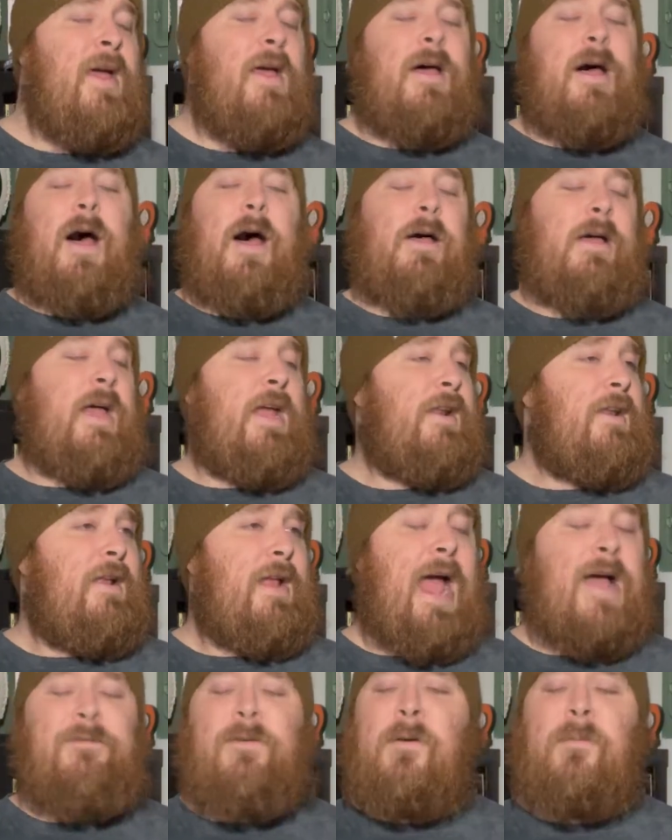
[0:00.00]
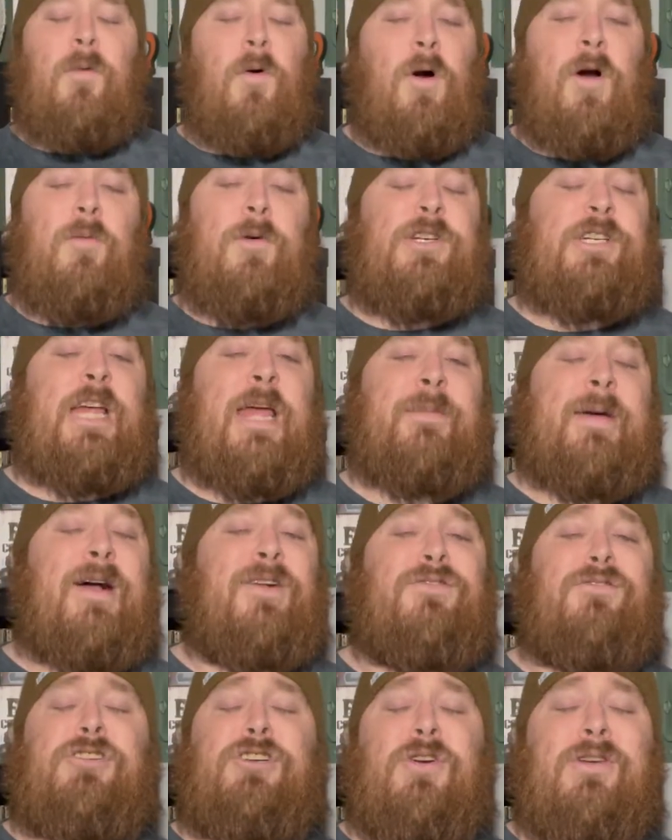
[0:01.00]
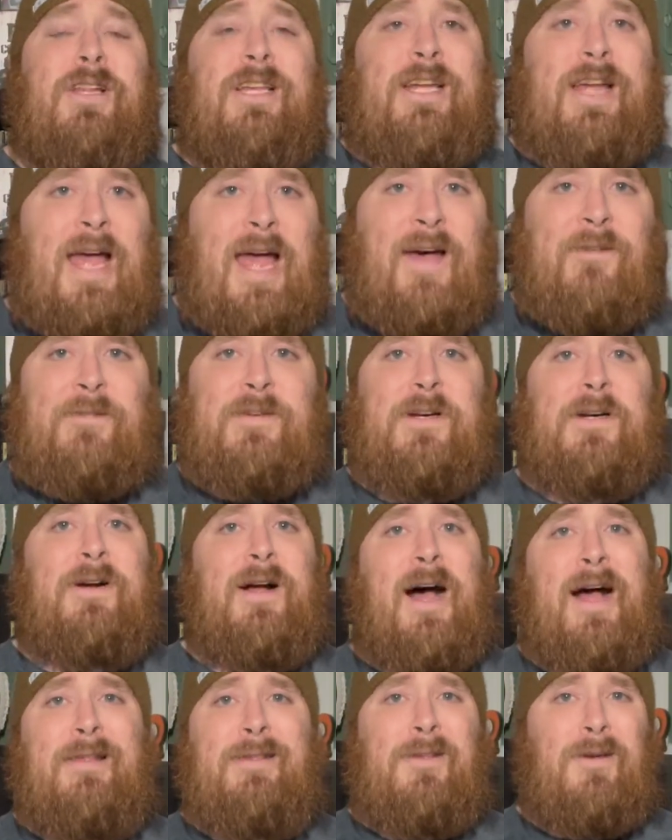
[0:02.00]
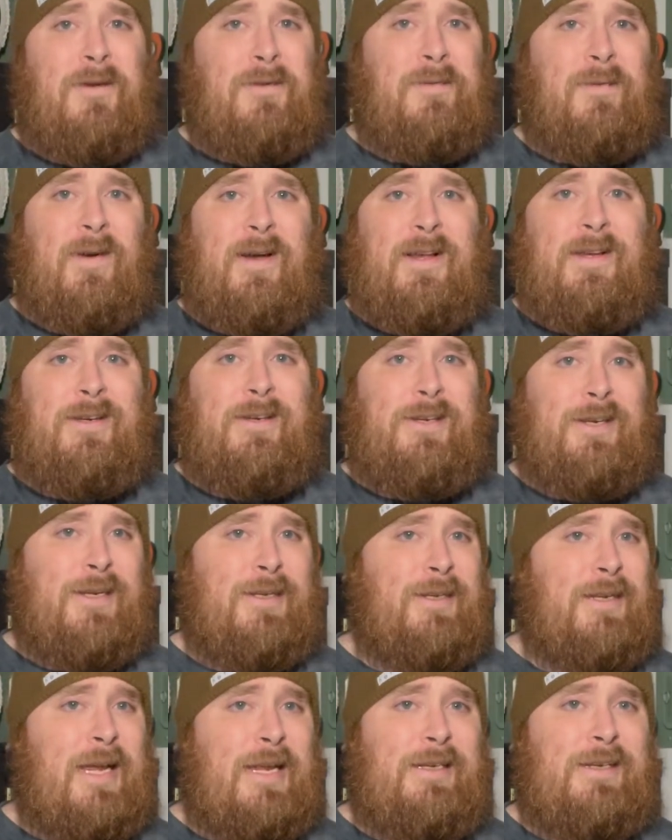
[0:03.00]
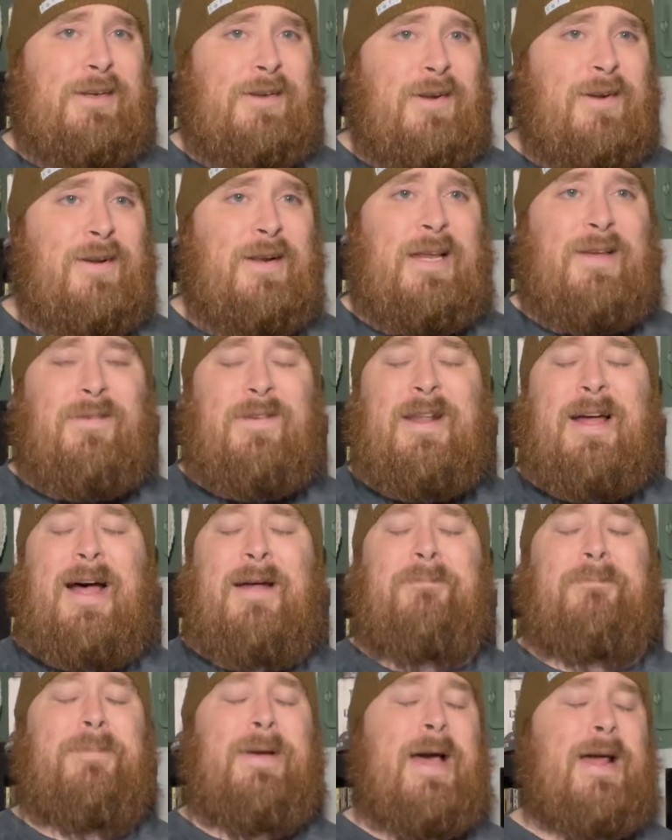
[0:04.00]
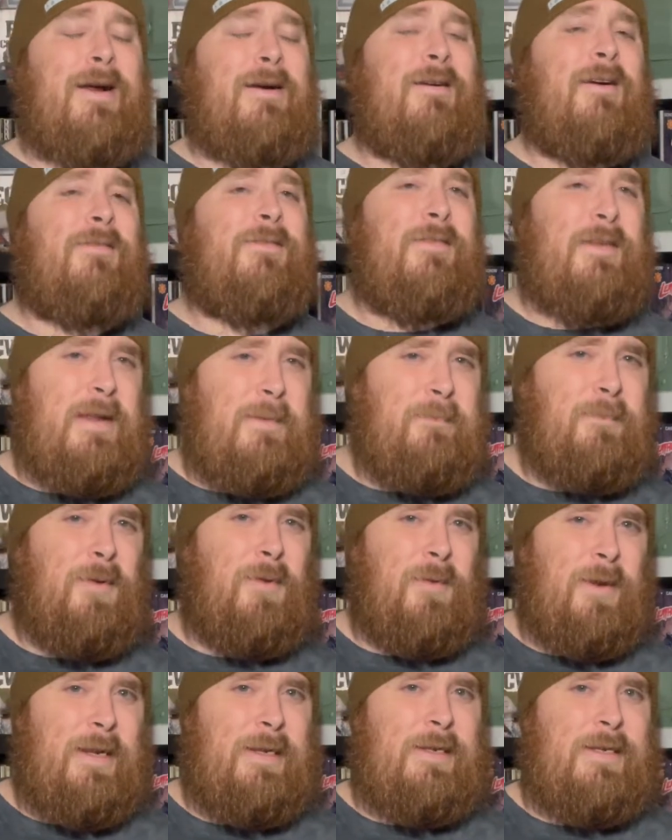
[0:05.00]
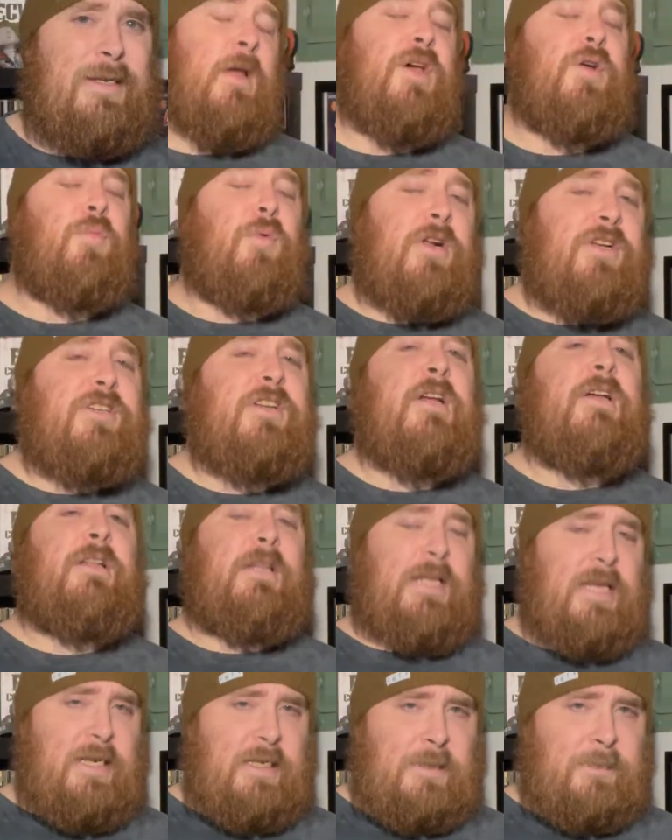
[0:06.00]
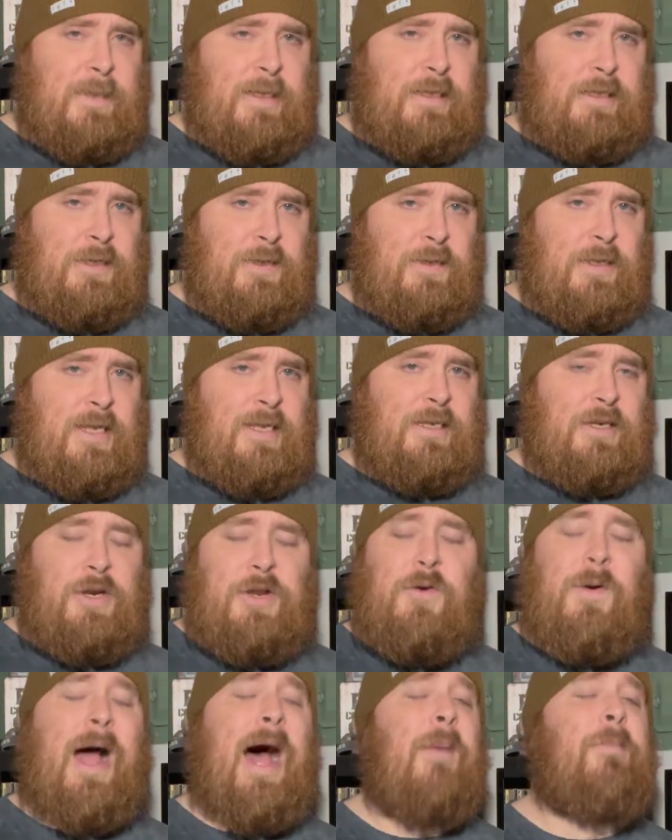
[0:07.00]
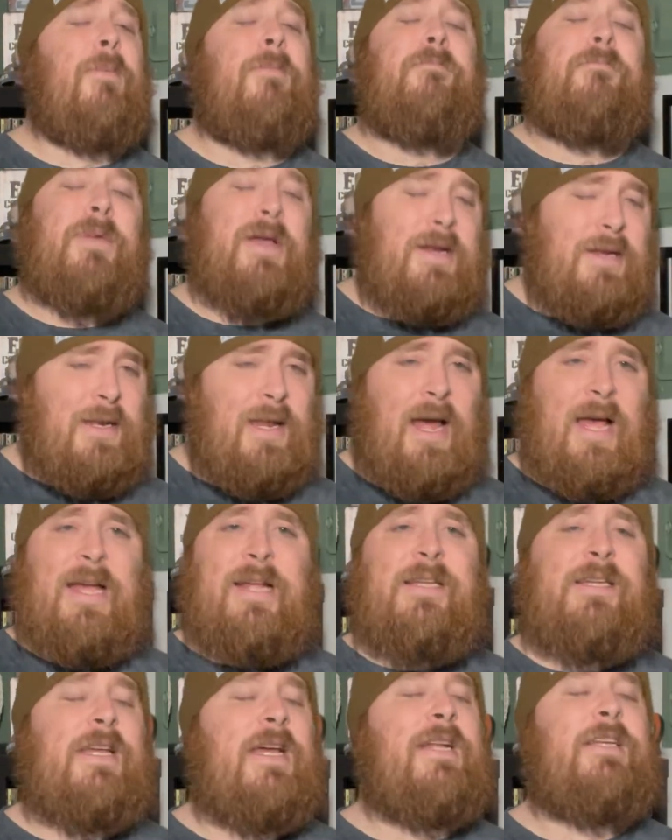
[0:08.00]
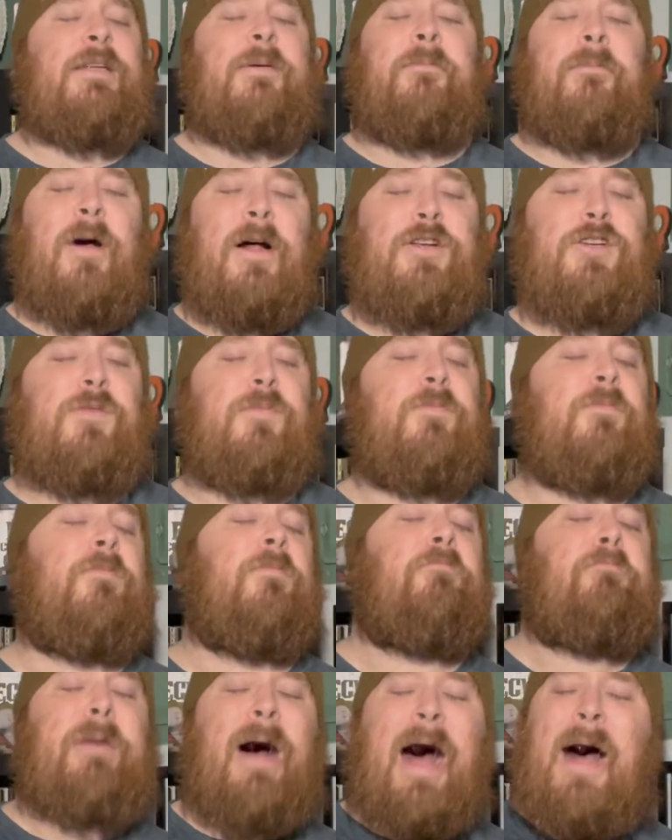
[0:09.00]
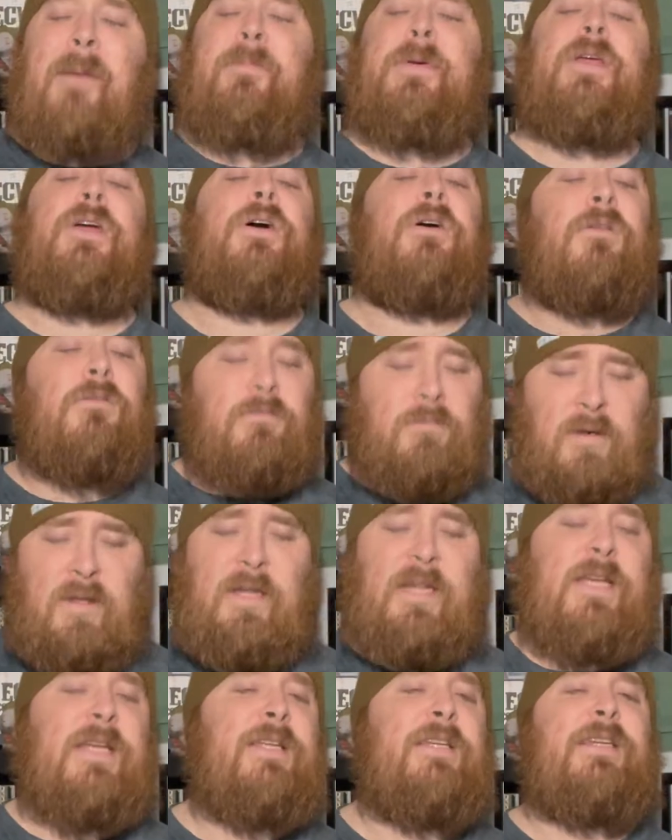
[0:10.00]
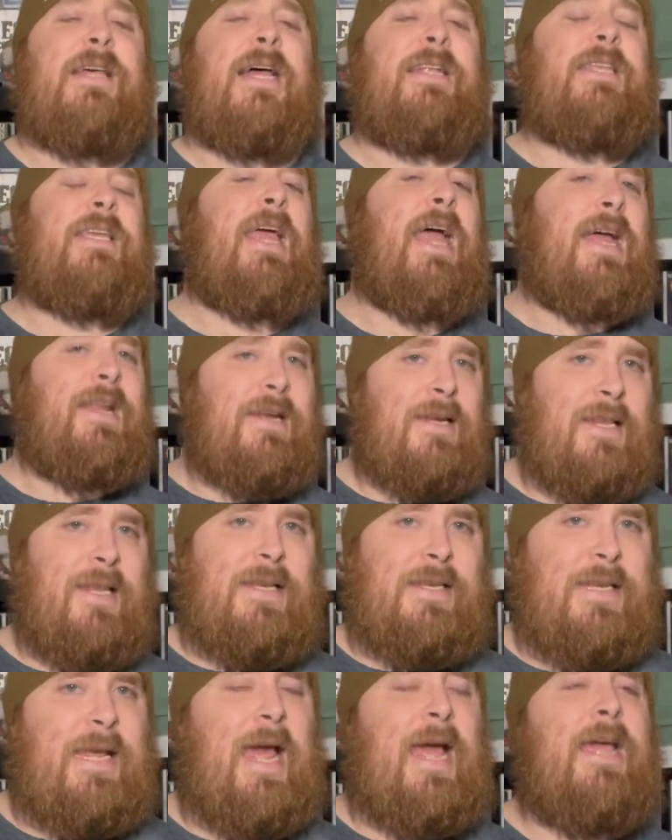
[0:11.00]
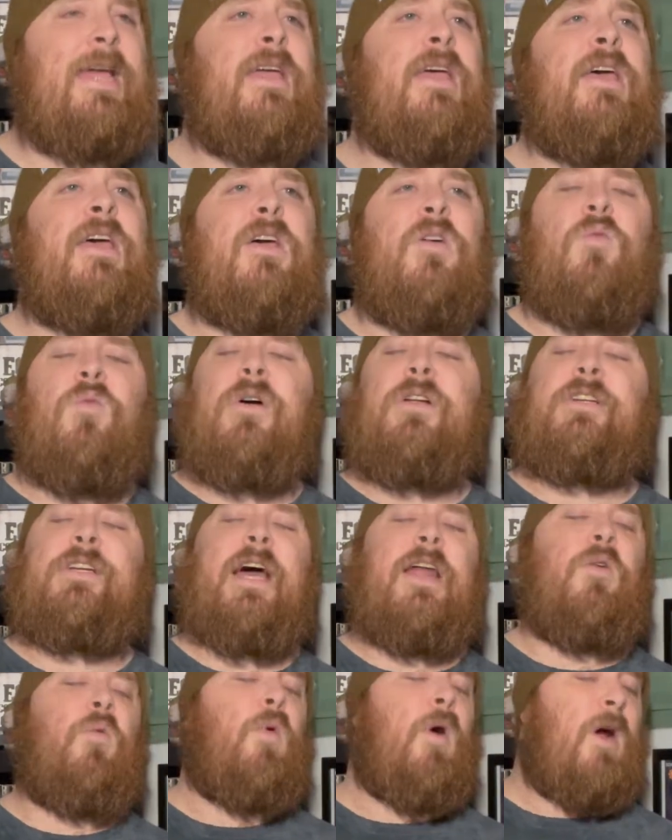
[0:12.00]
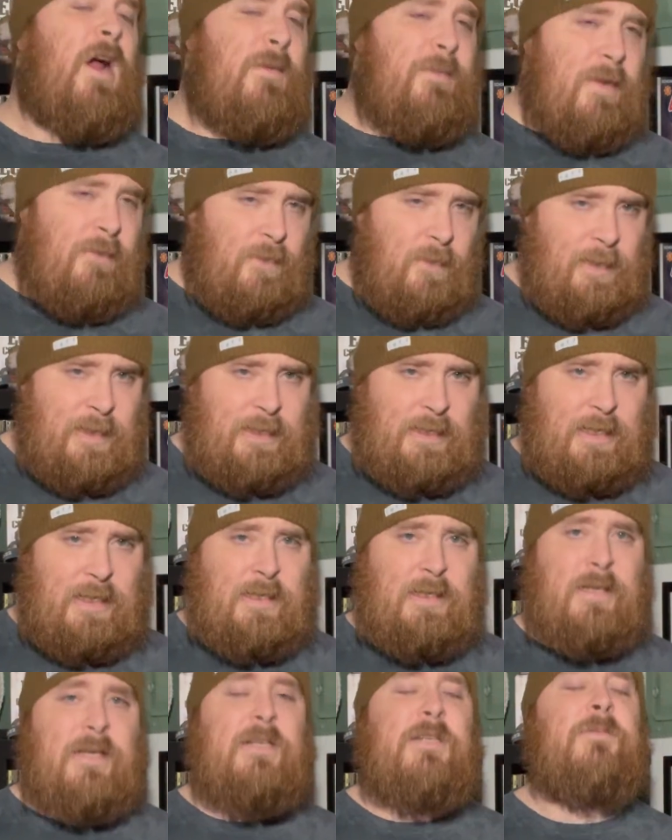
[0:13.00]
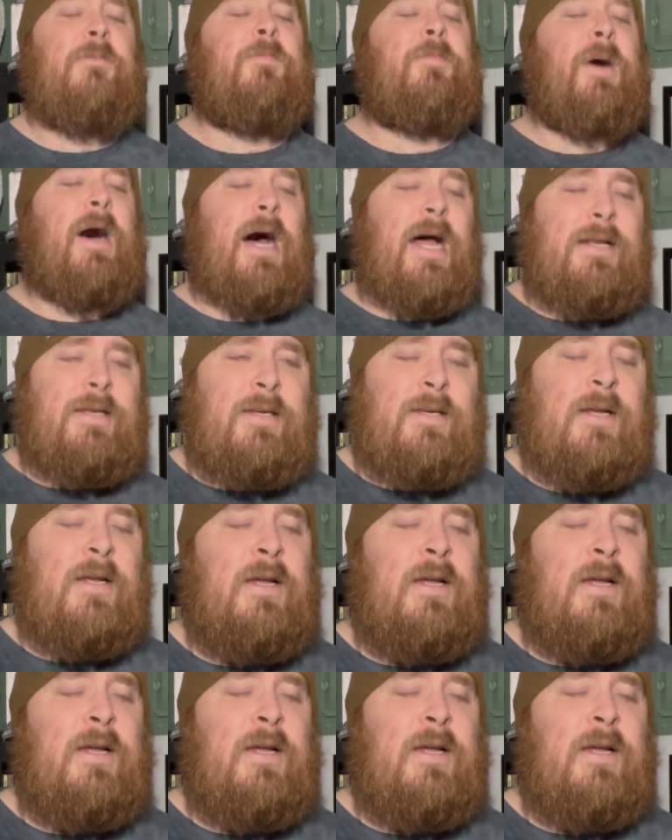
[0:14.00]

Uh, and Evermore, which came out shortly after, I thought was just as good, even not better in points. Which leads me to this new album, Midnights. It's a much poppier release at the end of the day, which kind of worried me from a distance, but.